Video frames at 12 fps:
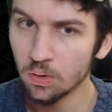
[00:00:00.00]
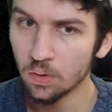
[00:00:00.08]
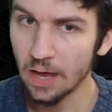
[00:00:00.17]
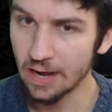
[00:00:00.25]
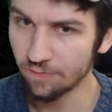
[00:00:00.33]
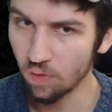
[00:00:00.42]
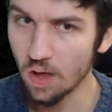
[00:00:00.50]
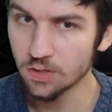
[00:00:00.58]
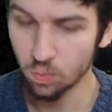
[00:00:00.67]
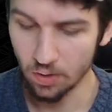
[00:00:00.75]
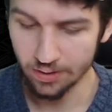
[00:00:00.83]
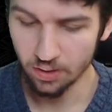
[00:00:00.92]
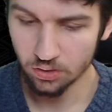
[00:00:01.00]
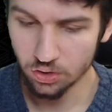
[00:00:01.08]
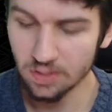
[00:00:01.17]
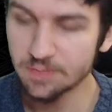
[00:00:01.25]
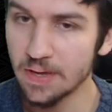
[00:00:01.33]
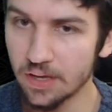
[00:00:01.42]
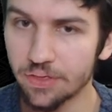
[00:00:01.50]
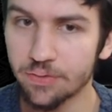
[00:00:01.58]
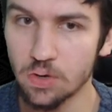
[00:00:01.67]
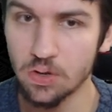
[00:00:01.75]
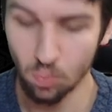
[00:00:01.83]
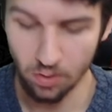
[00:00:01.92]
and I've lost one. So let's make it
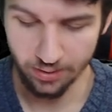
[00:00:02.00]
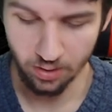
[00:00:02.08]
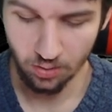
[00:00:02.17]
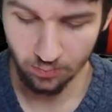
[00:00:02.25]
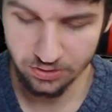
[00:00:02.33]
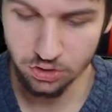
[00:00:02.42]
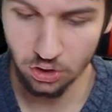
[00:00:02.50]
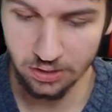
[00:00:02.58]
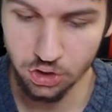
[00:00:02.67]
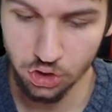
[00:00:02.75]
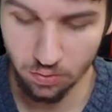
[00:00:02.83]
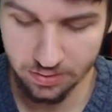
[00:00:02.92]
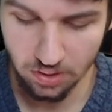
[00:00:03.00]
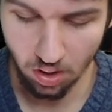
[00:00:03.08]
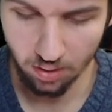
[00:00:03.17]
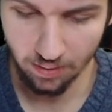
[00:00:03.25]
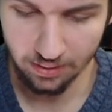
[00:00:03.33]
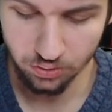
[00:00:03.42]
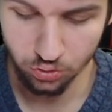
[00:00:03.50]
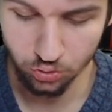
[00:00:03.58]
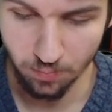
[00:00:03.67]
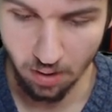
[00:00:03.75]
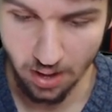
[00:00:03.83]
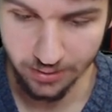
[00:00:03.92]
3-1. Let's show these Hog Riders who's
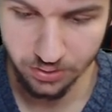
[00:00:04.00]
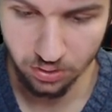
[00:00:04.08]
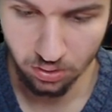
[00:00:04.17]
boss.